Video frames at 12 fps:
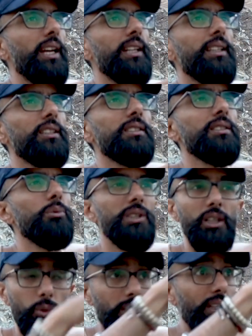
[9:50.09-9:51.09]
areas
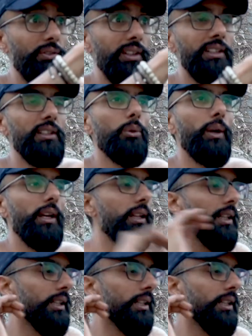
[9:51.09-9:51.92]
which are quickly fading away,